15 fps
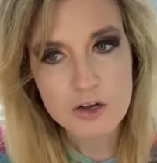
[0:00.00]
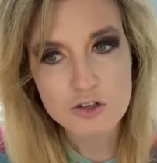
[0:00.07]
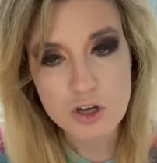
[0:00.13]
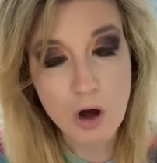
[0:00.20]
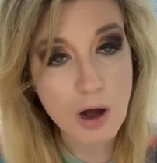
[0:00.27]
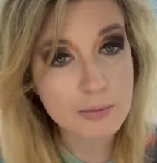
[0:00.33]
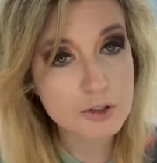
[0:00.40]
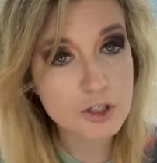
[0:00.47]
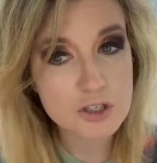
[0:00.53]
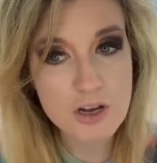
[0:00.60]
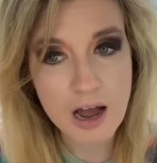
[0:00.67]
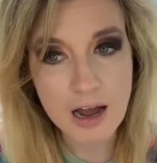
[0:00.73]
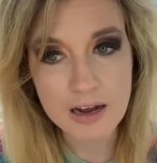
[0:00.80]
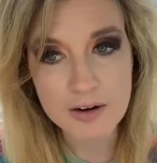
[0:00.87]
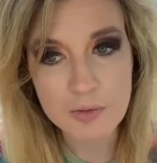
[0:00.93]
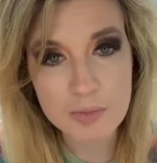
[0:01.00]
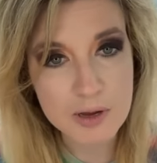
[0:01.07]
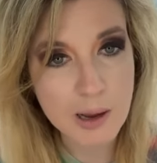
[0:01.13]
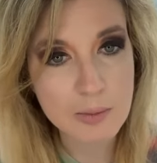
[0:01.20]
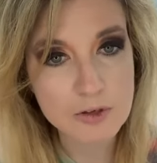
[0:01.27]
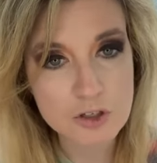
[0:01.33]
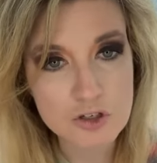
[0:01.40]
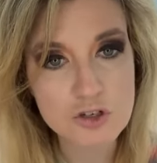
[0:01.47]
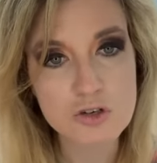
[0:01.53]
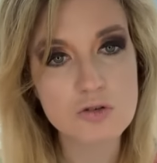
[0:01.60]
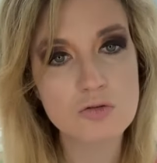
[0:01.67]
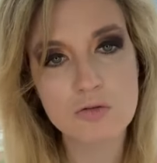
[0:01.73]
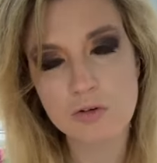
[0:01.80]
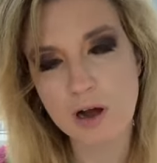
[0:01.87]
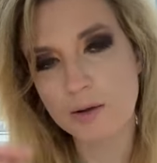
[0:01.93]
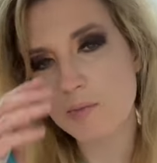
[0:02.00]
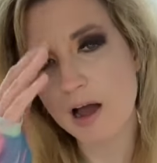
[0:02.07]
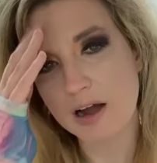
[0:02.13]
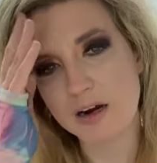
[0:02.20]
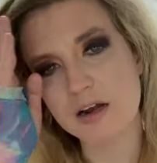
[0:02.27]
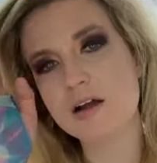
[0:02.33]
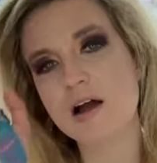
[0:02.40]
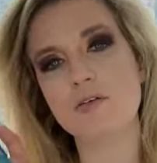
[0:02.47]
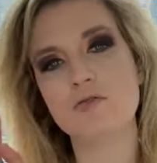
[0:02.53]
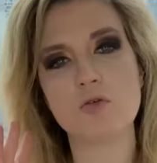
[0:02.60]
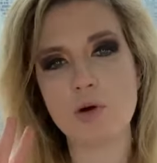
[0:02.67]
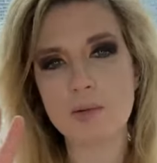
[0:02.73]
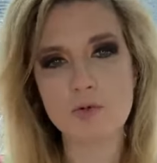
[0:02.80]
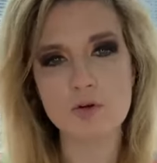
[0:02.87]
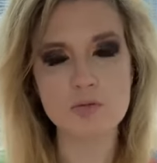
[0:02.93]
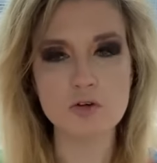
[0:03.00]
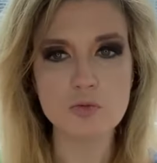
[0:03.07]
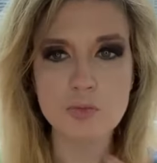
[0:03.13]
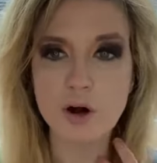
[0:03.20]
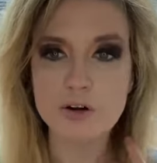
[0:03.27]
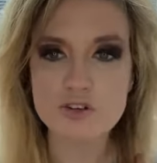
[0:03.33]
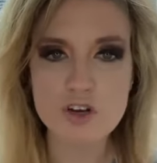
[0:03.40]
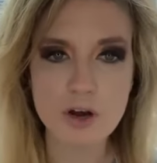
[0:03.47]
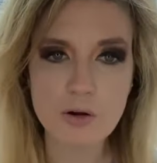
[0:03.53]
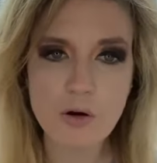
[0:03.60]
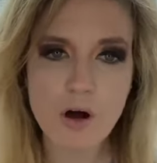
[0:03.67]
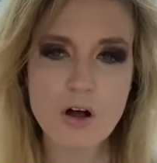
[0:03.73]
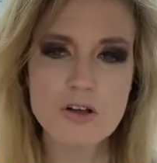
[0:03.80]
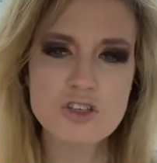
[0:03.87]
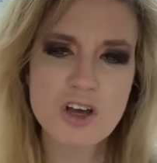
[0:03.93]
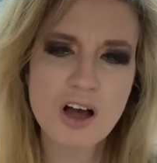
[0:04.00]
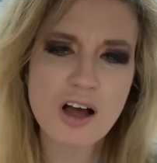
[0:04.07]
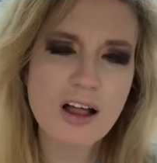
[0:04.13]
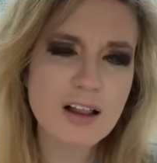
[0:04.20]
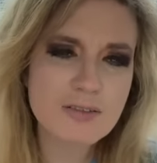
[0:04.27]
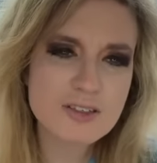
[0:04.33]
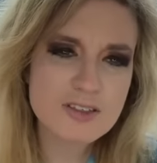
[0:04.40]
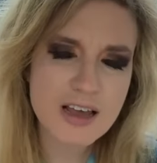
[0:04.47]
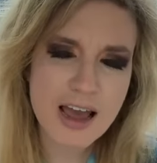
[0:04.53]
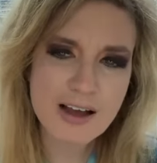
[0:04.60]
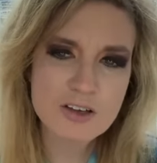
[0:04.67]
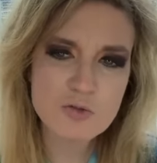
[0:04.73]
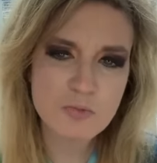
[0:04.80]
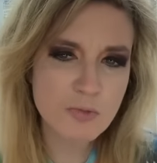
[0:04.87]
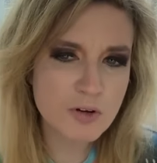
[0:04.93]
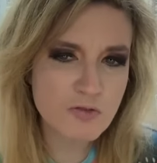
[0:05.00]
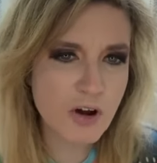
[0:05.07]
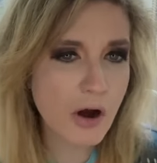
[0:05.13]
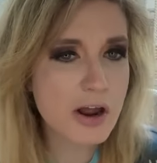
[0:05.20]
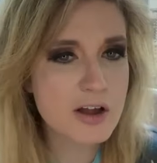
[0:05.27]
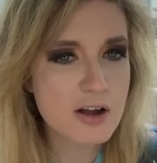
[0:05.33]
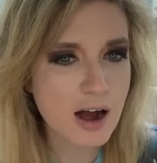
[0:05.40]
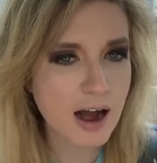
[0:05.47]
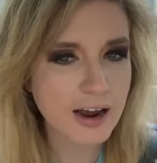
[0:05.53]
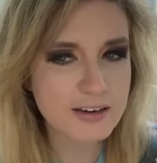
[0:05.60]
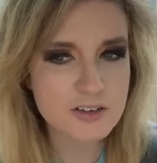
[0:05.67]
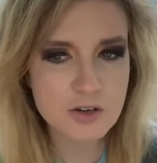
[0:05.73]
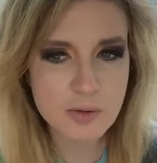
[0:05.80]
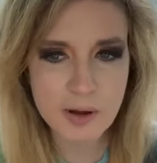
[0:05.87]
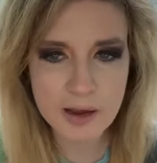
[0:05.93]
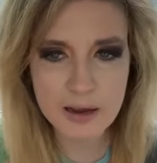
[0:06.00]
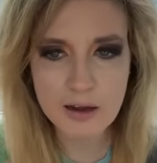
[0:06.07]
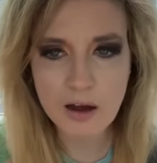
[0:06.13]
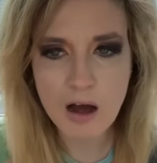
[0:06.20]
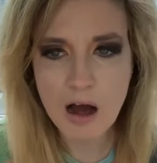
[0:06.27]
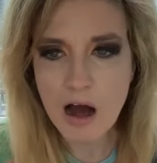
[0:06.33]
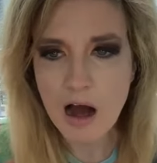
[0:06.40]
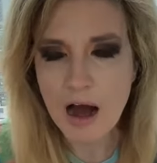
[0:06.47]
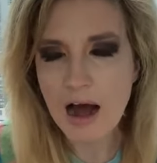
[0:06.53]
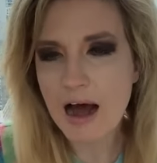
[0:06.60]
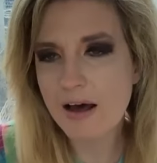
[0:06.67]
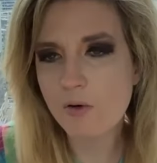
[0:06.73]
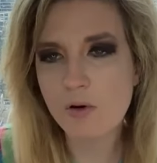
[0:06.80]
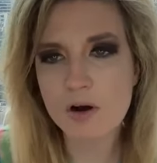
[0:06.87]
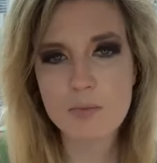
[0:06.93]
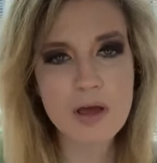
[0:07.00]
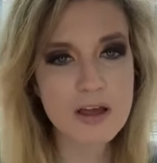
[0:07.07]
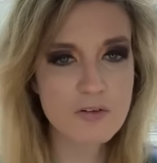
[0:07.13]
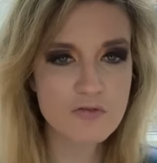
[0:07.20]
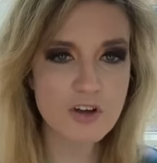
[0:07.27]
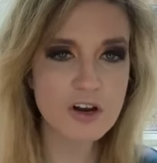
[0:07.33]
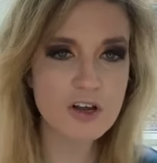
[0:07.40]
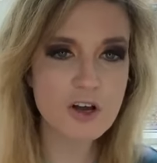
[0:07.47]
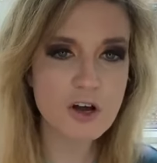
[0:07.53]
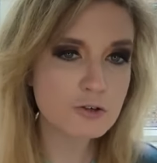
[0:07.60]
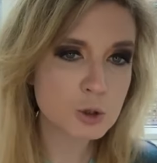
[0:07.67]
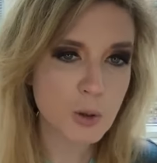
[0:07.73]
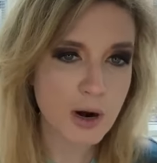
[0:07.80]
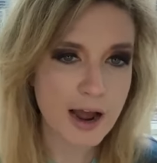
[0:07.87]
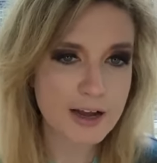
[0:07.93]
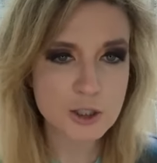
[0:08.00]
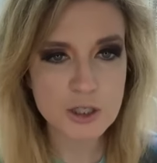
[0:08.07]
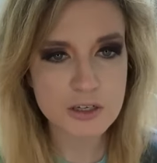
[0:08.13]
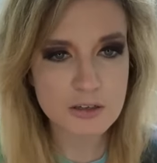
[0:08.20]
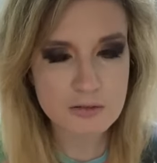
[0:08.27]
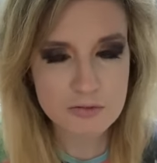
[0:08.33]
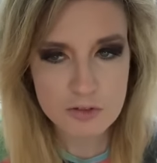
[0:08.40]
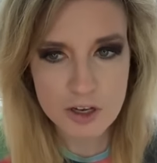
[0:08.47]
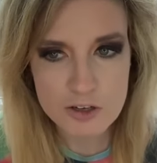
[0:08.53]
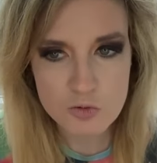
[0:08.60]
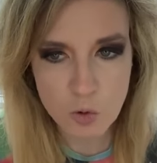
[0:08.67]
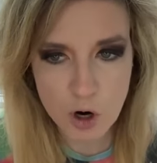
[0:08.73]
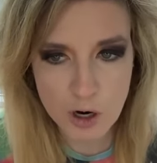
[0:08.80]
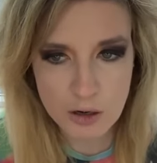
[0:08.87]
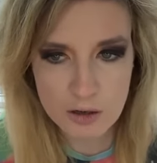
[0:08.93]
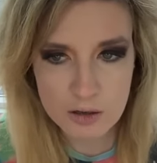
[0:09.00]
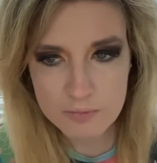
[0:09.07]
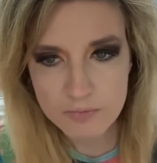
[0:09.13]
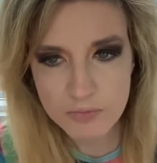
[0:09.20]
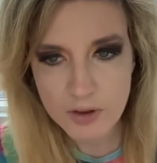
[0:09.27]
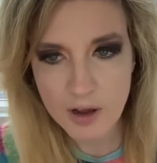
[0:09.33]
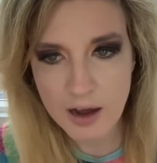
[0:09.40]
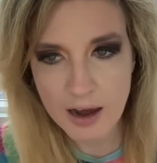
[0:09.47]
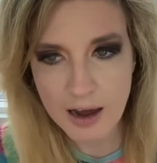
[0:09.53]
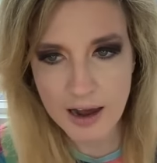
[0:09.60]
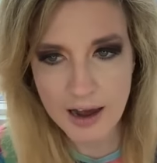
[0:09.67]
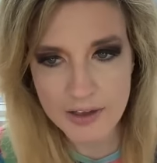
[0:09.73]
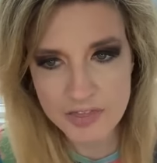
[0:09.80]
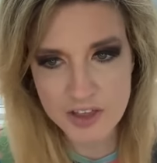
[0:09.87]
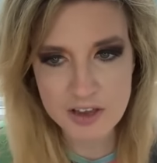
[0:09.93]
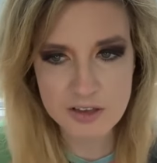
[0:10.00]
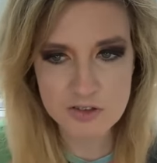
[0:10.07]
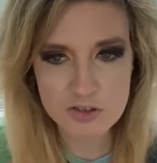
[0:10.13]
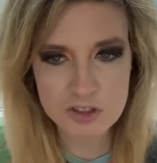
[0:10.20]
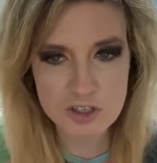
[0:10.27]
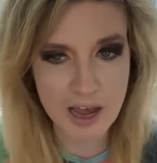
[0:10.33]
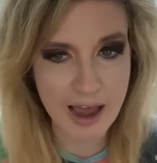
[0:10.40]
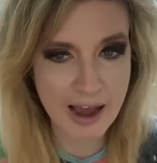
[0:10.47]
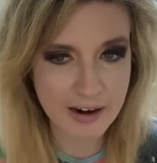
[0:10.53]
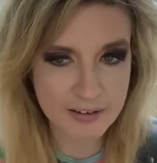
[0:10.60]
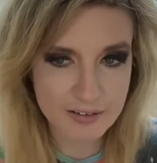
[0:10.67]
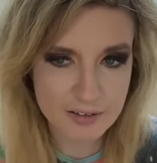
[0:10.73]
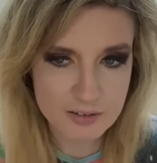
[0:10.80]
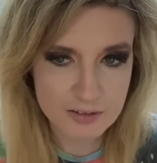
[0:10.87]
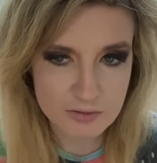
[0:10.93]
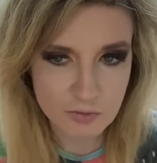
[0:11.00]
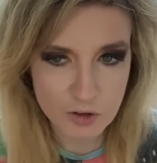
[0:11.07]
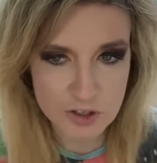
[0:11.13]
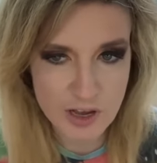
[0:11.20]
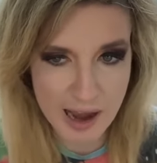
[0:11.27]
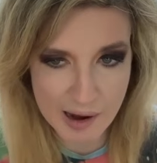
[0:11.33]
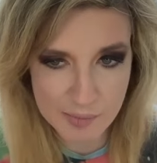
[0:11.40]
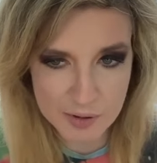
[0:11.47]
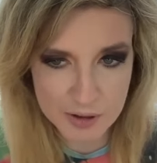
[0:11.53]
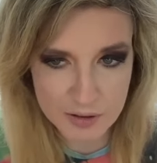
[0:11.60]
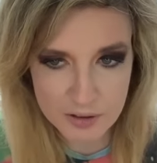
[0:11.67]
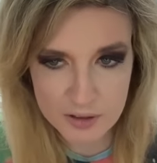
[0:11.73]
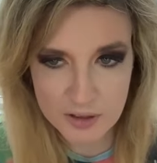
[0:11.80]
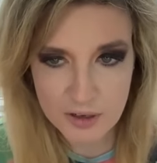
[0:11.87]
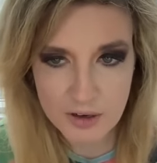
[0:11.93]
So I'm just not going to be able to do, I'm not going to cover Rebel Moon Part 2. Also, Zach's been very kind to me. I don't want to make a video trashing his work. Uh, I think it's sad what's happened.